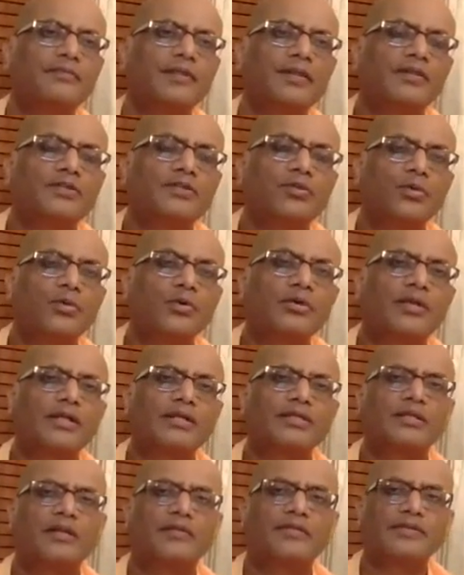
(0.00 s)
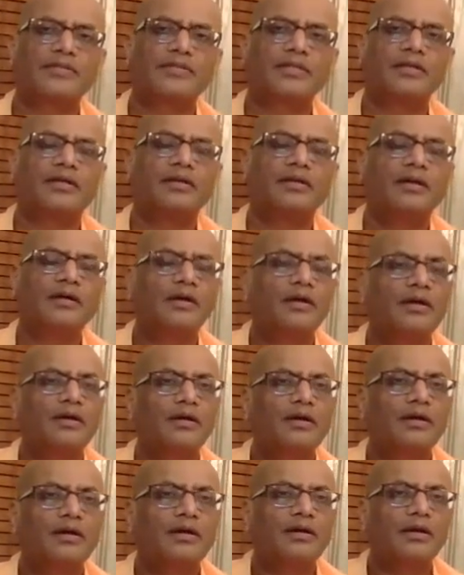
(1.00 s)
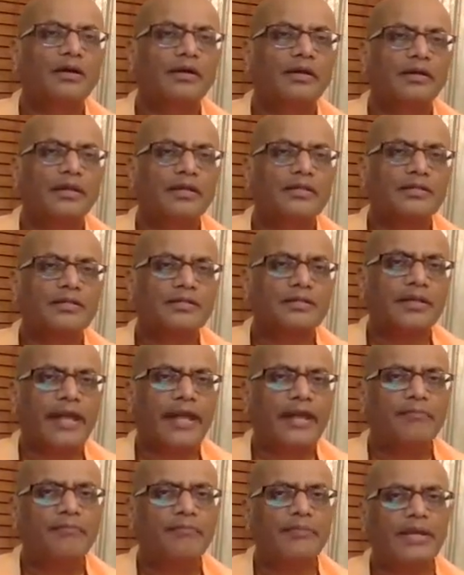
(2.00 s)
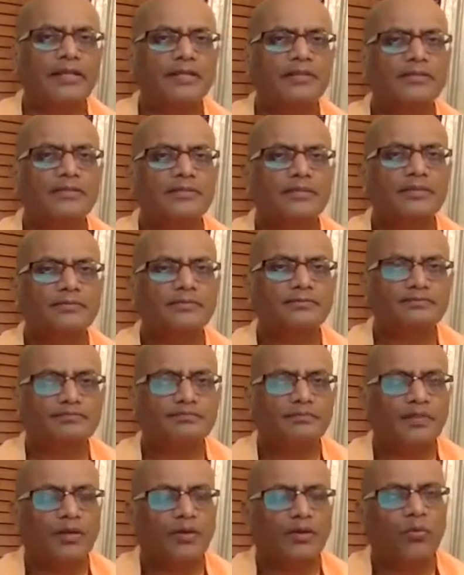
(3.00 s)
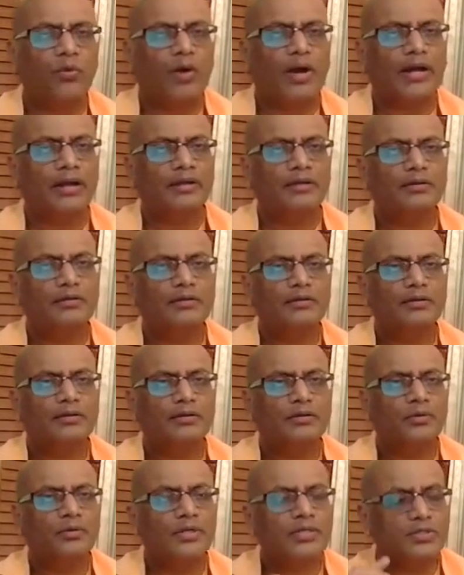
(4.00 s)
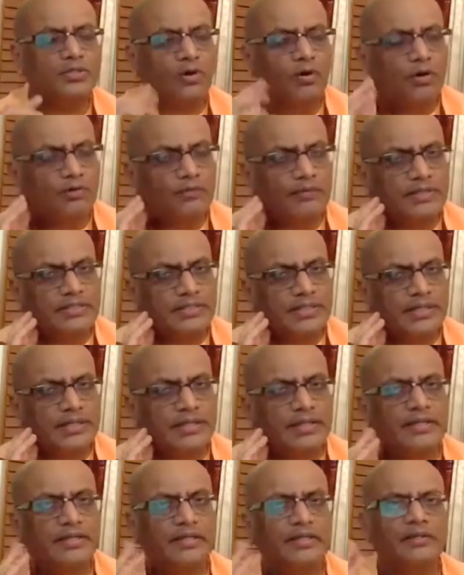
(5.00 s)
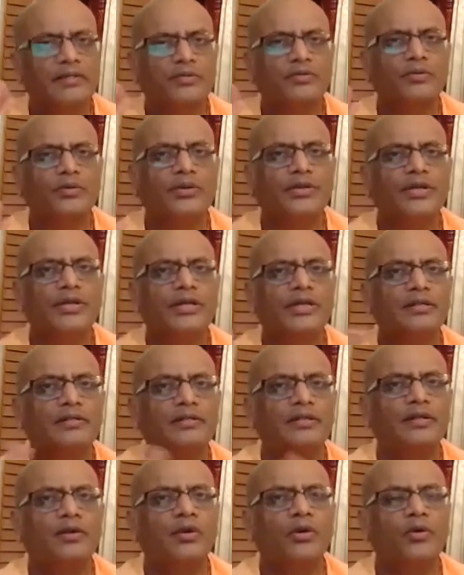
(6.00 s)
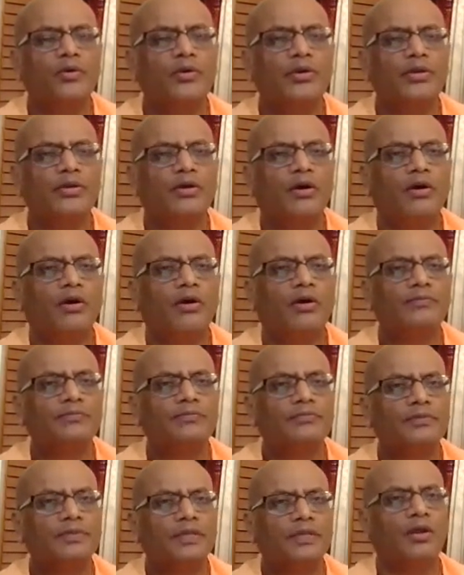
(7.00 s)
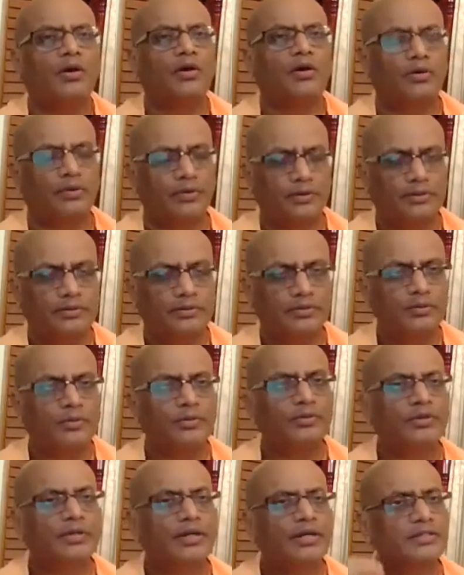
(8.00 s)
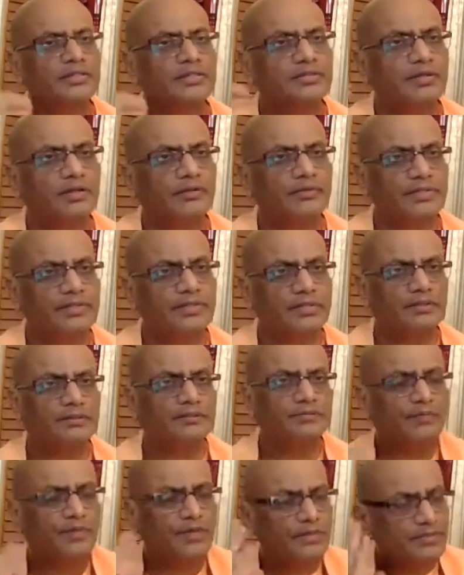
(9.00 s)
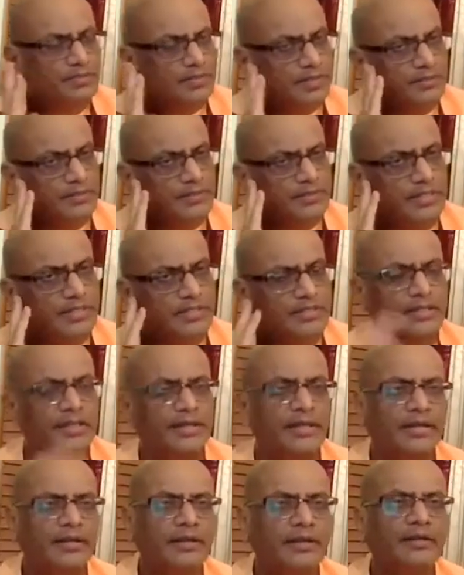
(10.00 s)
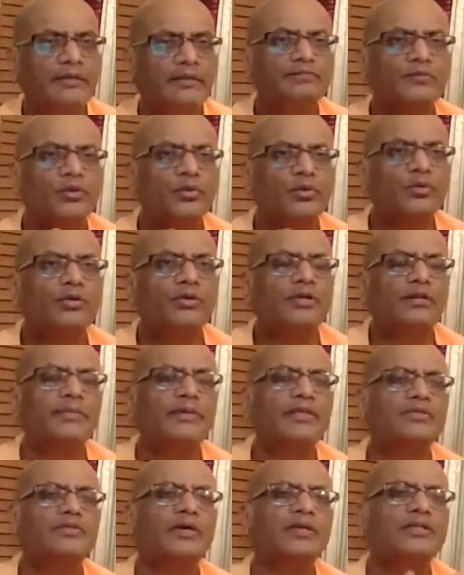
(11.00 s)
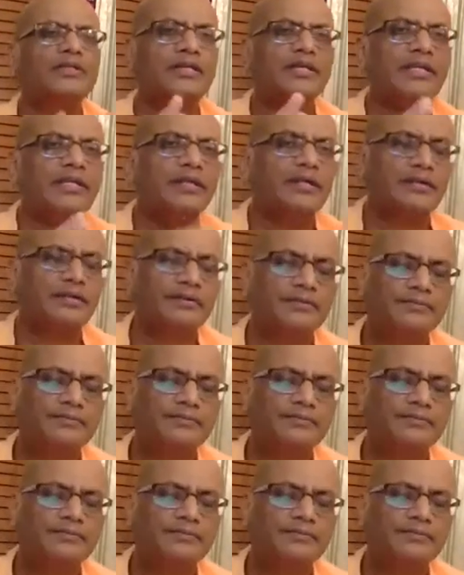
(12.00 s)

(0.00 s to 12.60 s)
This Ugra Sravasa, this name means the one who is always eager to hear the glory of the Lord. Ugra Sravasa. Sravasa is the hearing. Ugra means one is eager.